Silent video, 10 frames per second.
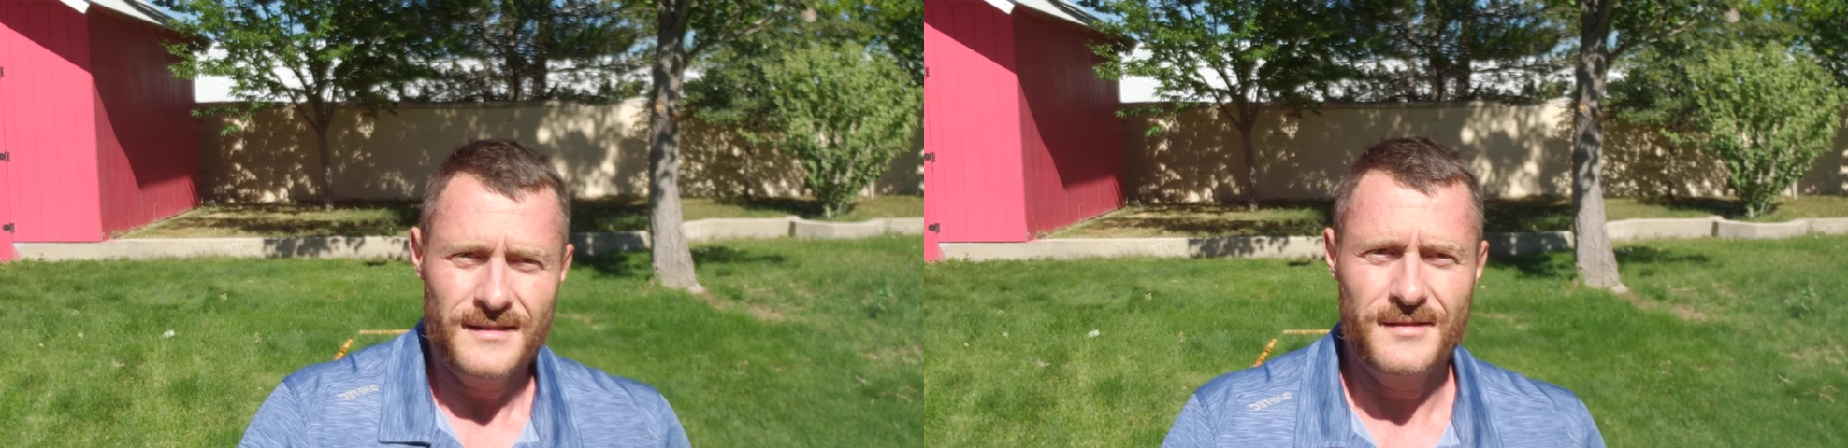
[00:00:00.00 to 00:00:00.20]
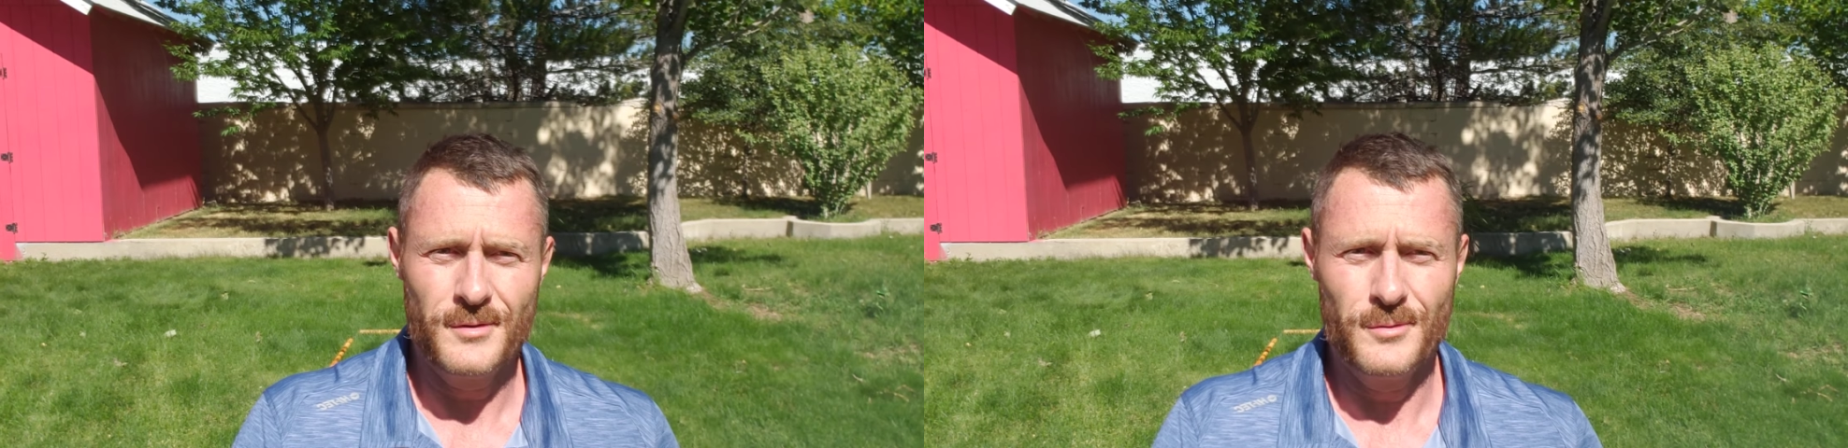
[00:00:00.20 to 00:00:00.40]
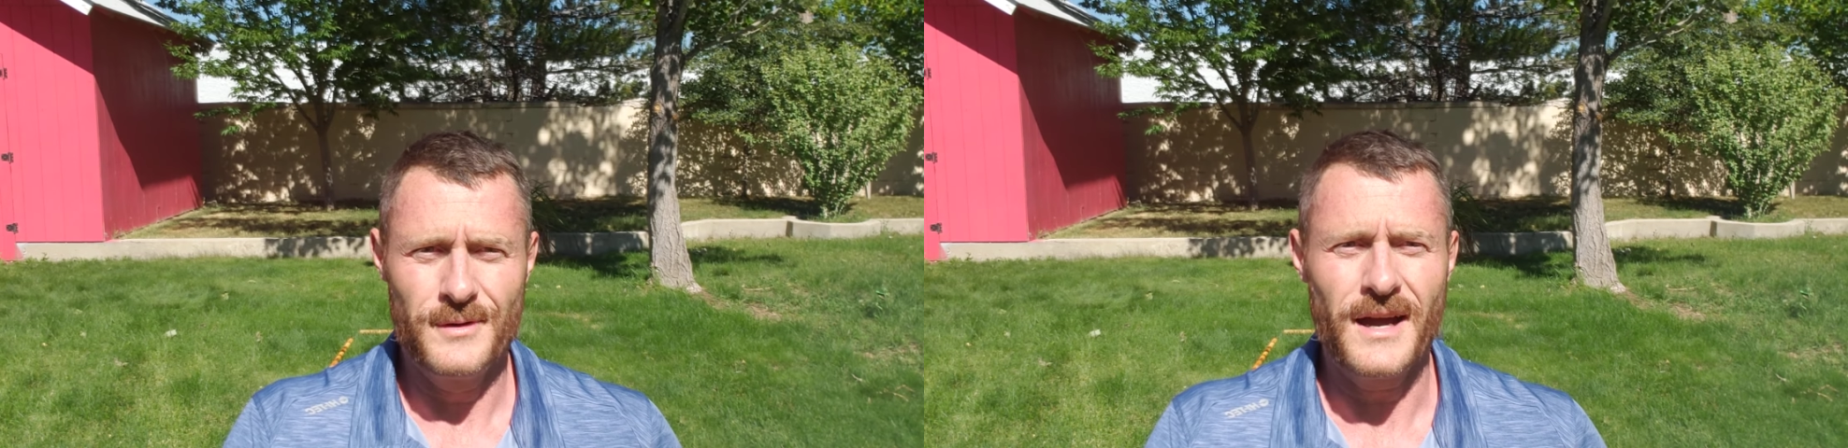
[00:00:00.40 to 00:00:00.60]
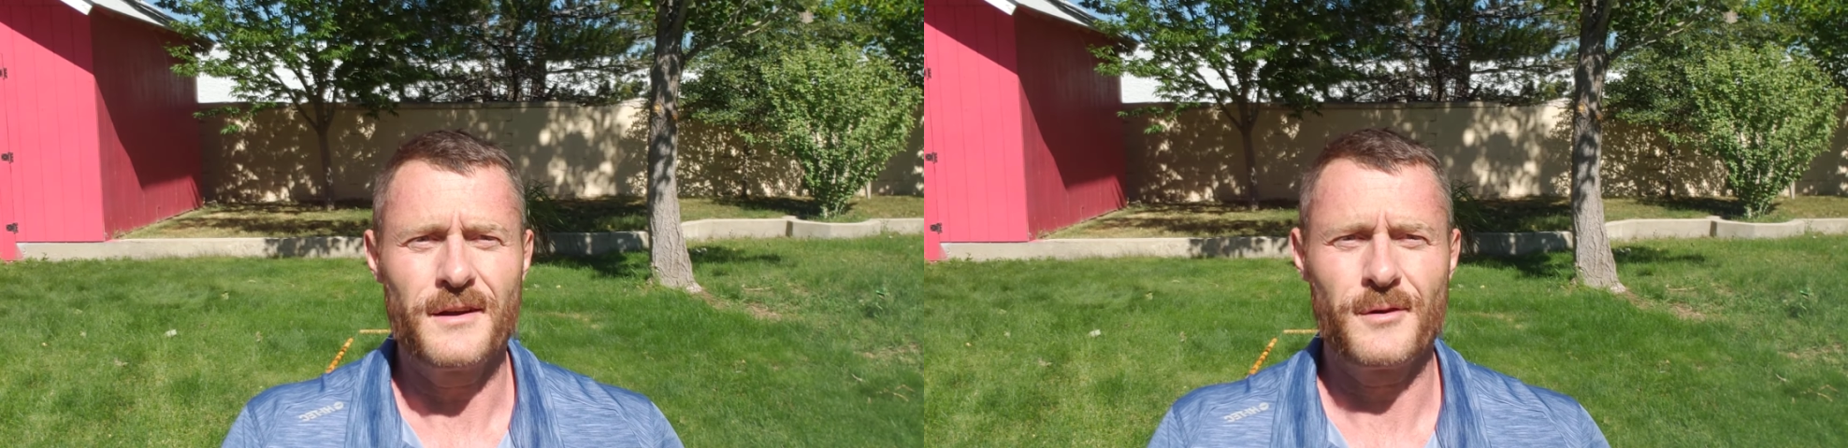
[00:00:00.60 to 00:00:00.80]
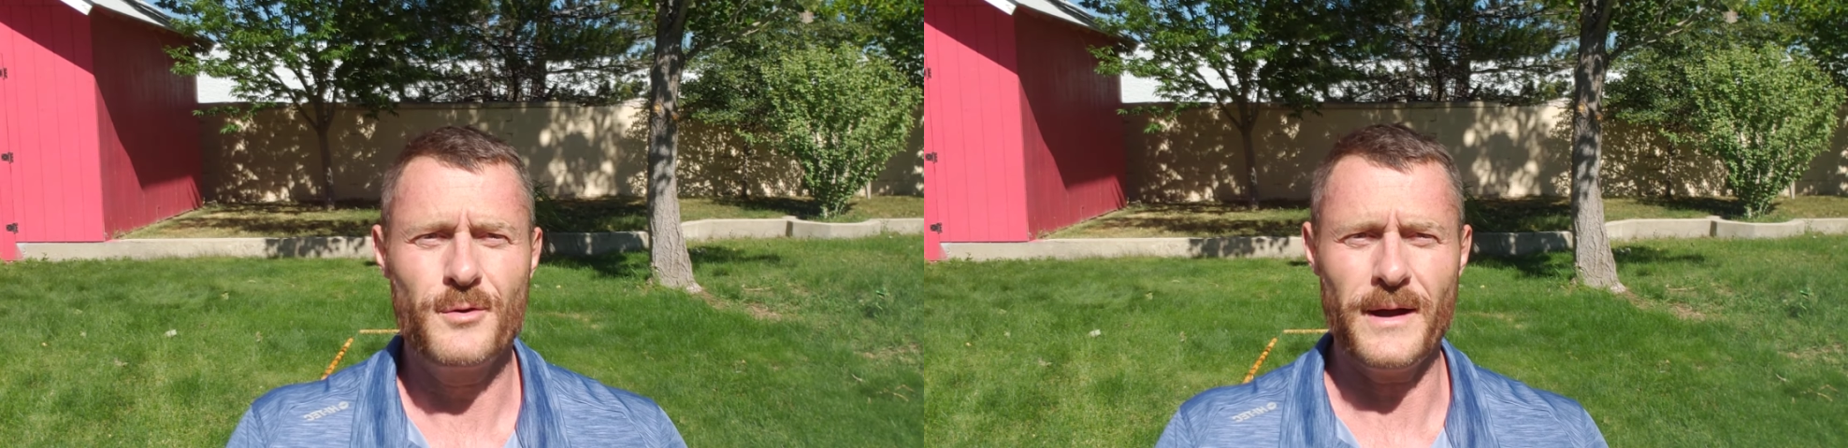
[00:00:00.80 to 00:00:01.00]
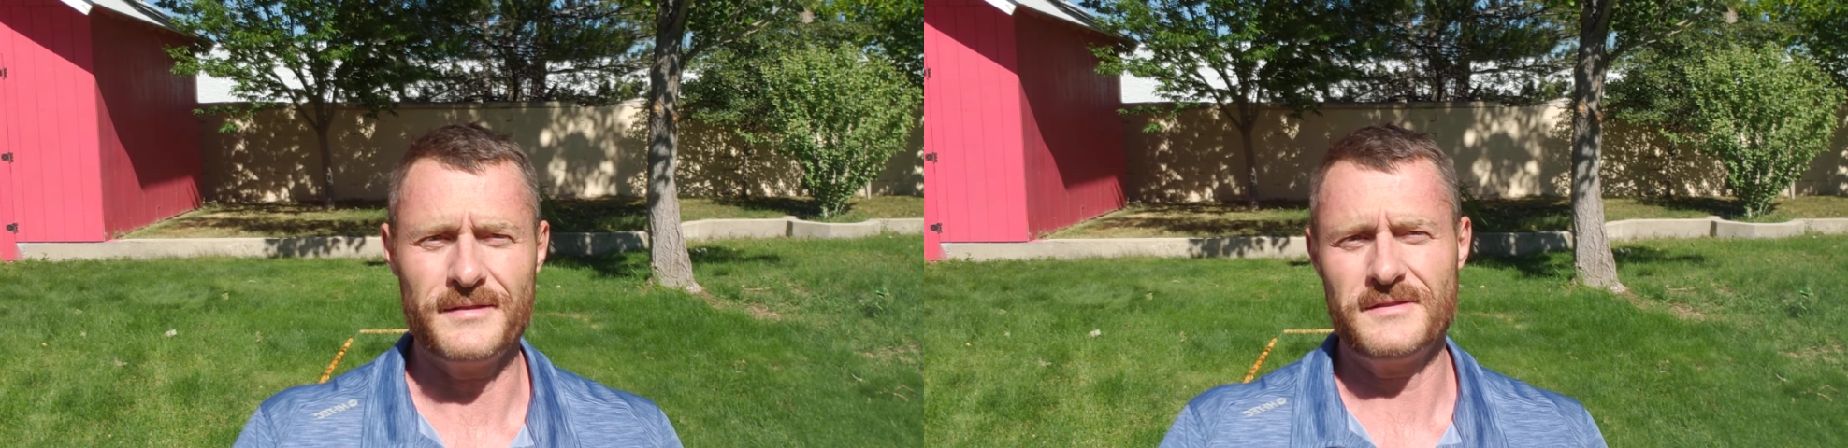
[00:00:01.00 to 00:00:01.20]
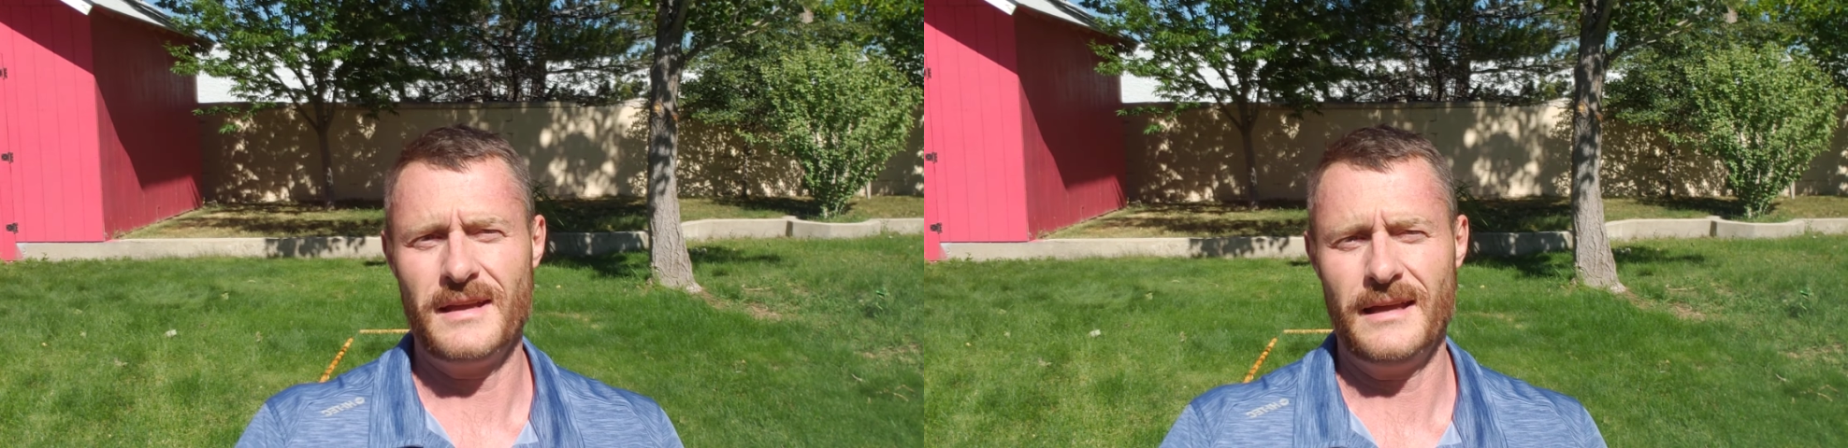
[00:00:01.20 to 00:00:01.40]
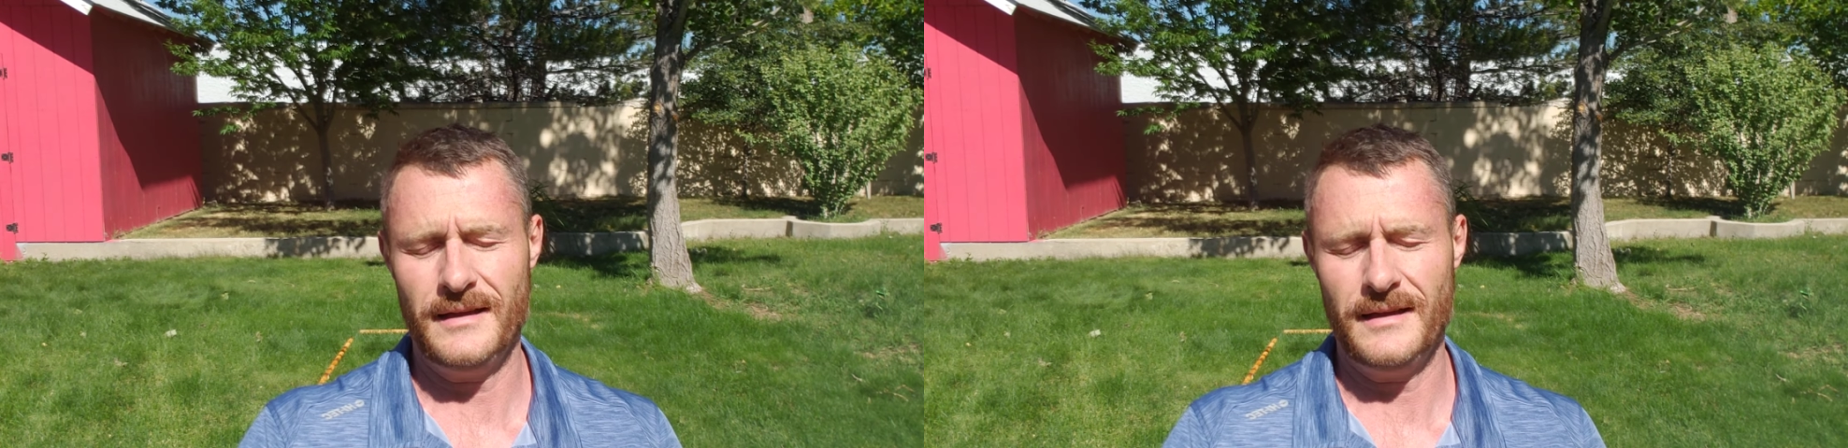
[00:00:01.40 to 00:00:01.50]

to not a request,